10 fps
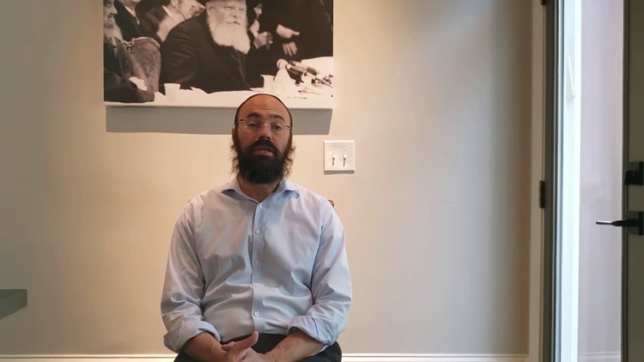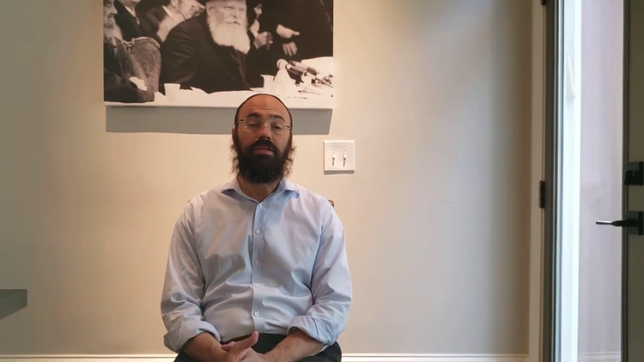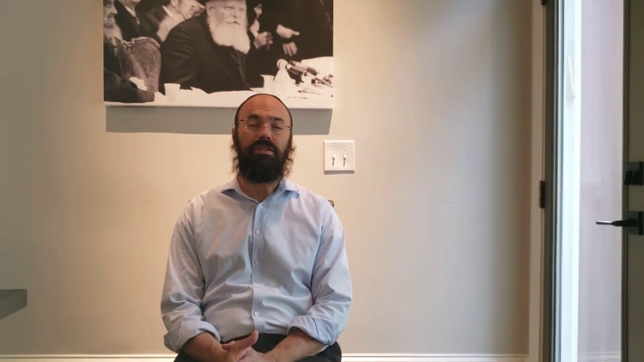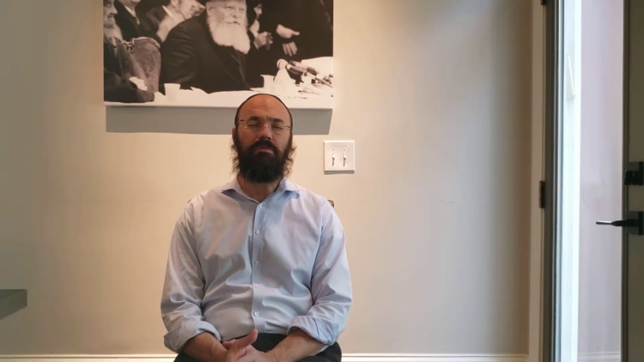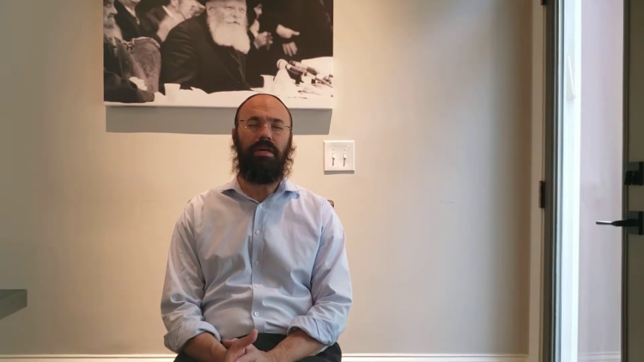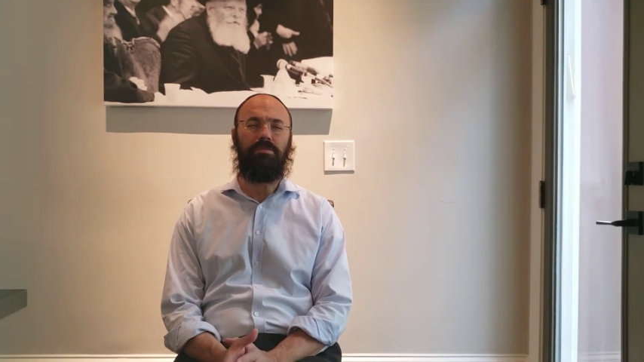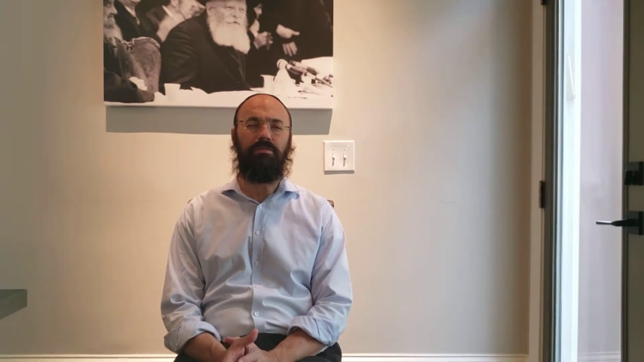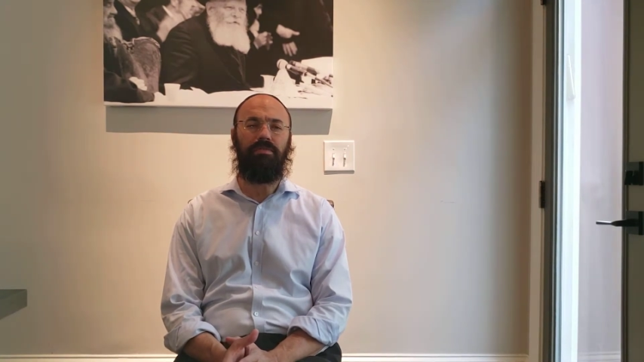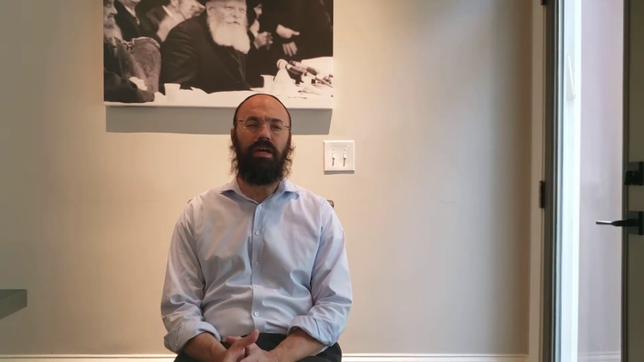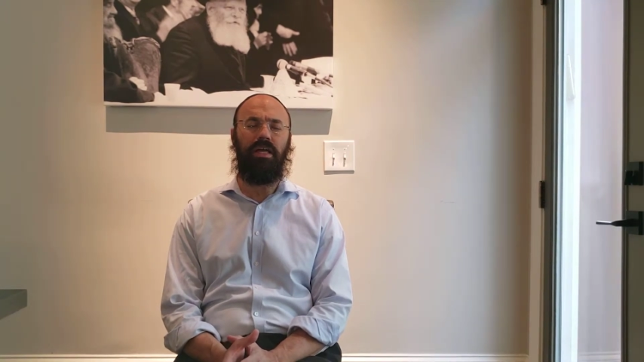Sometimes
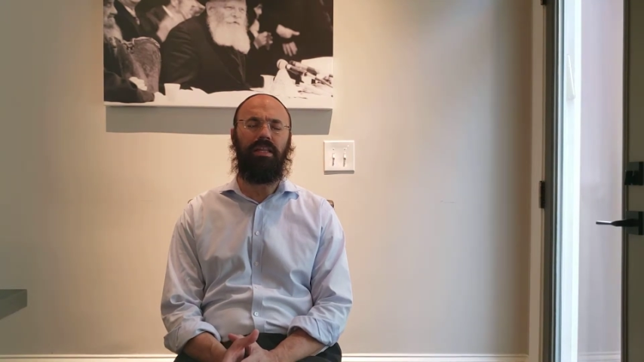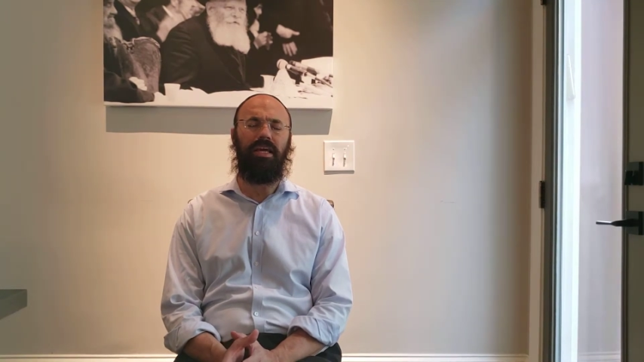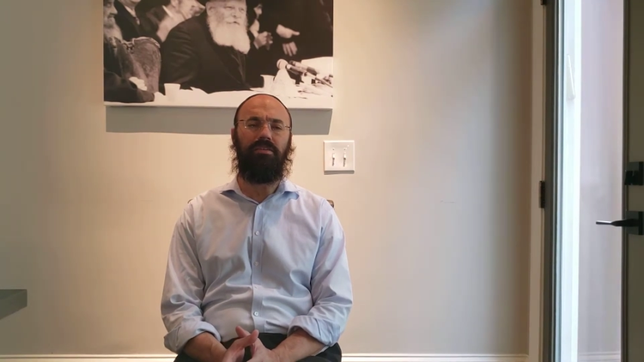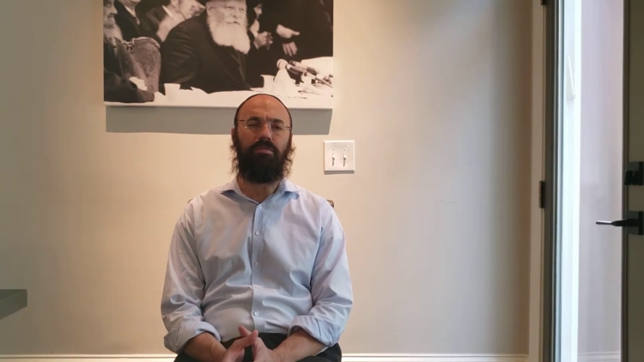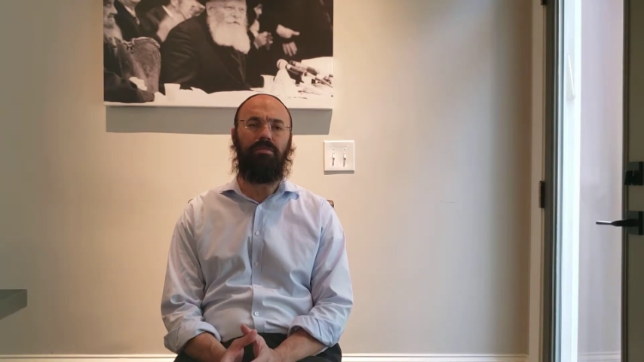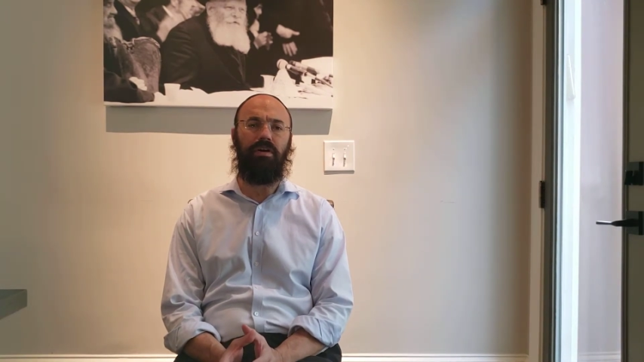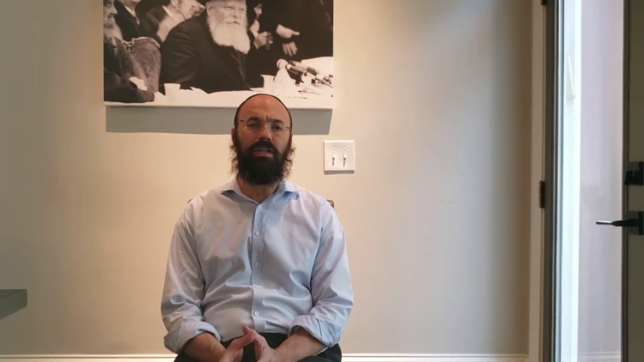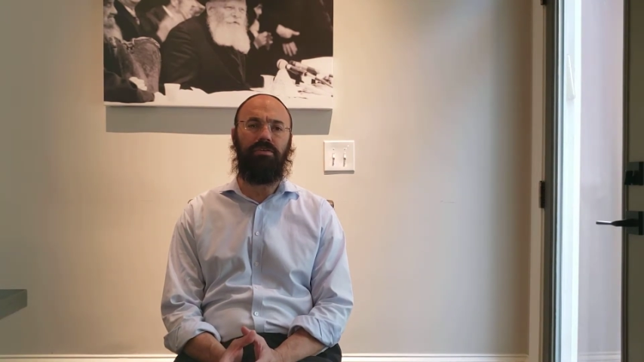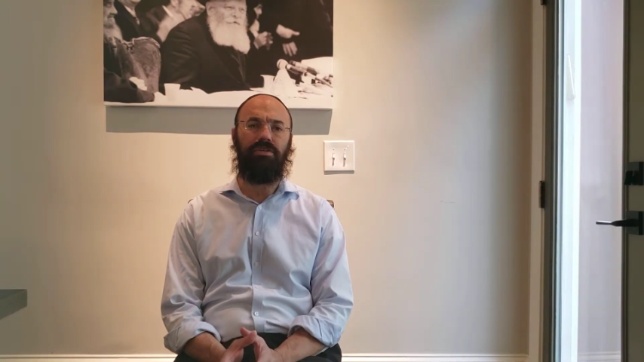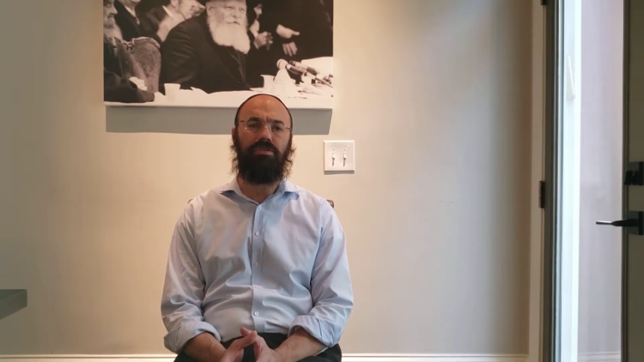in life, we
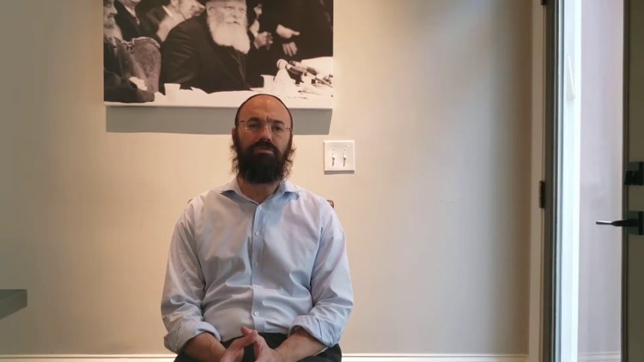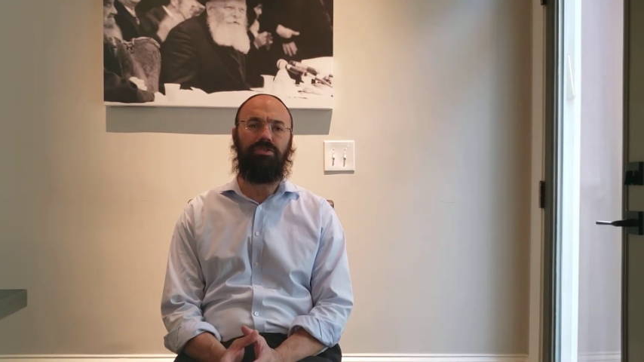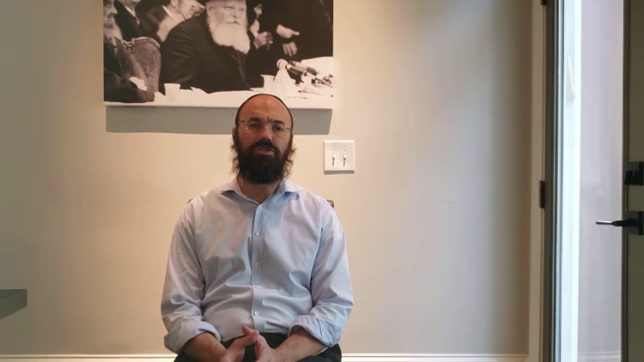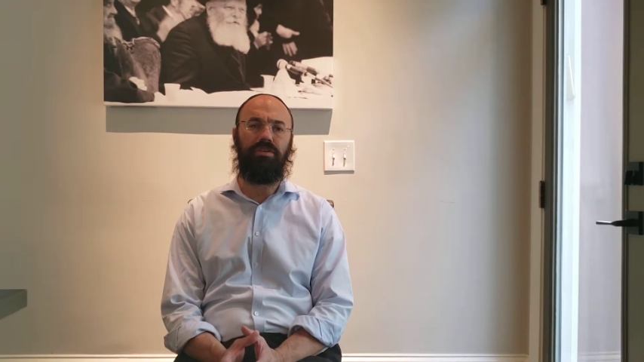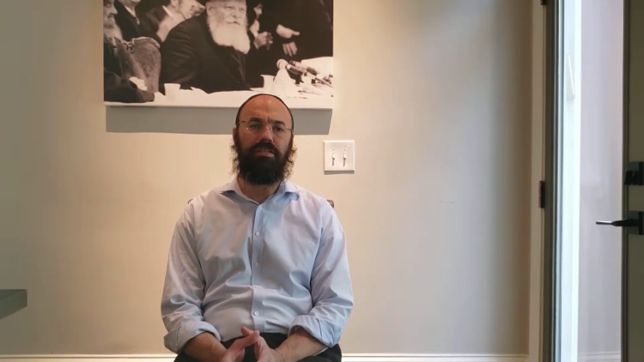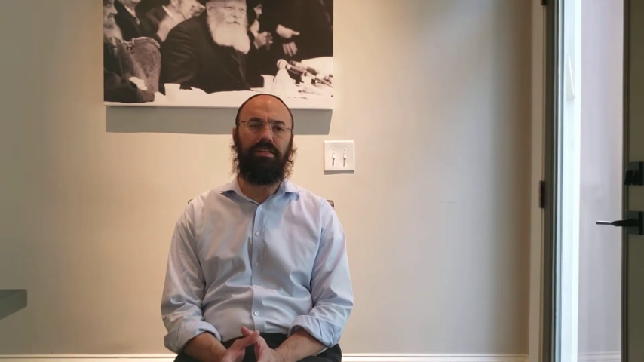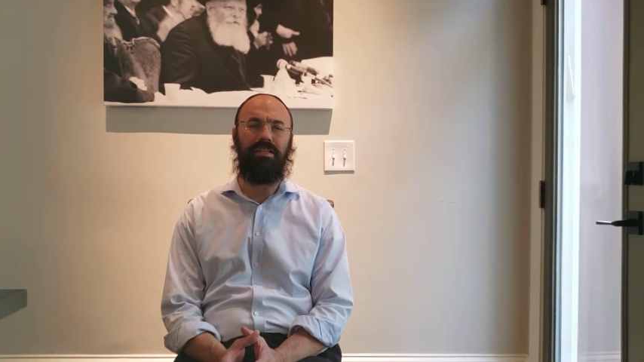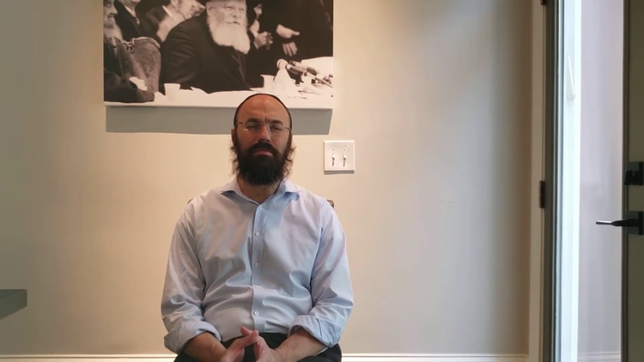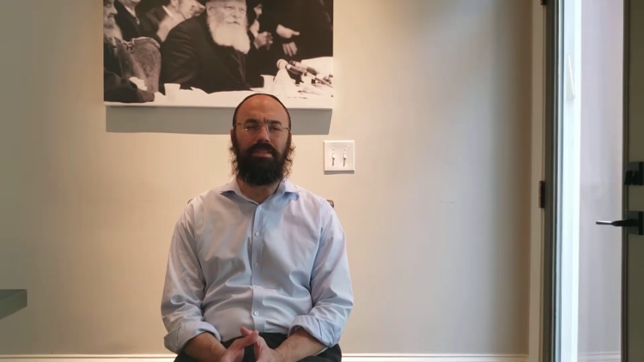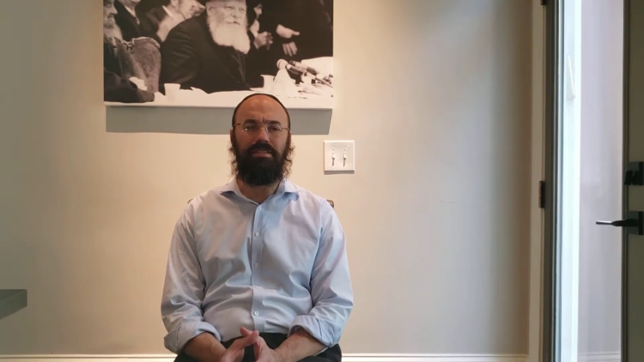find ourselves restricted,
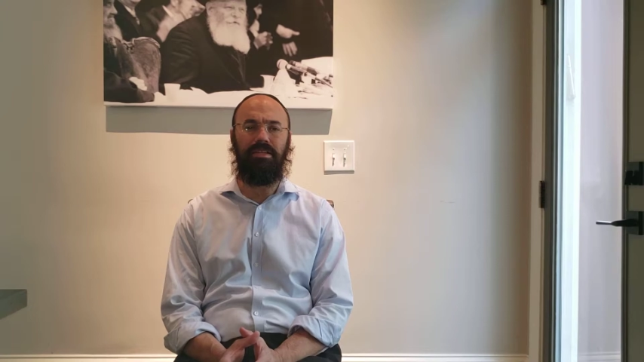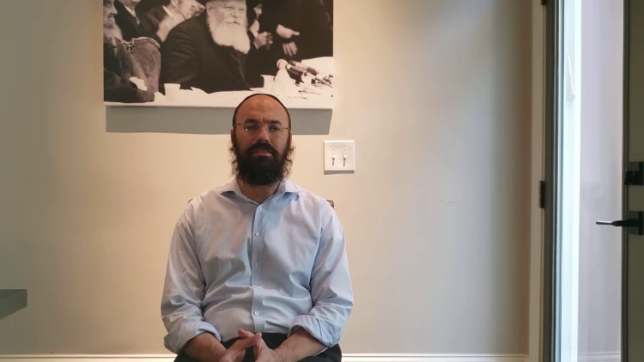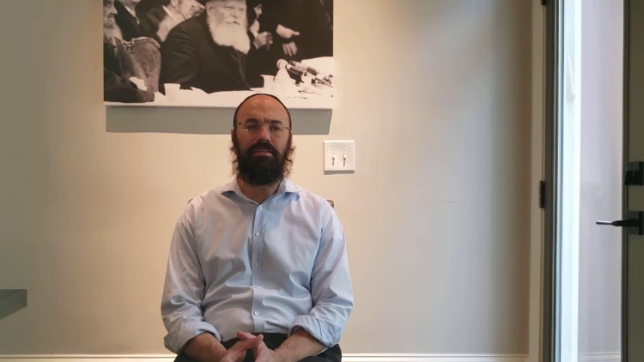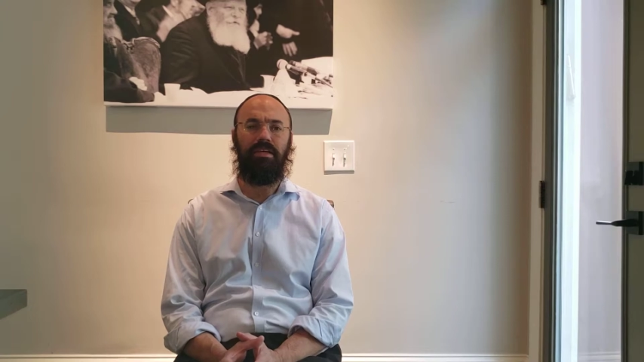limited.